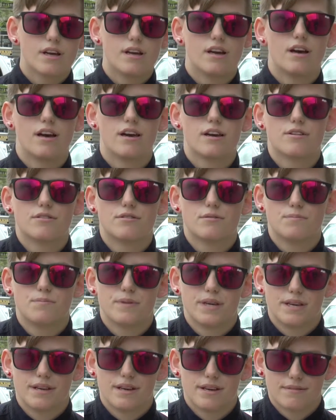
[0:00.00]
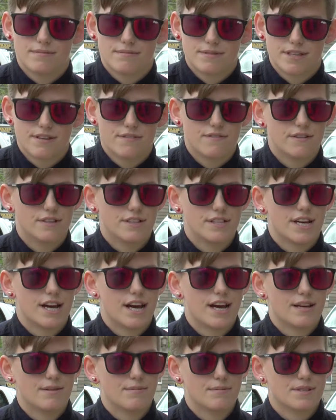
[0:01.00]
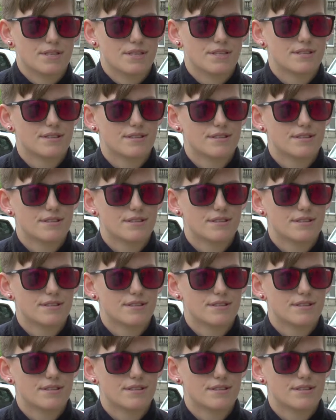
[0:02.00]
uh, it could be at different times.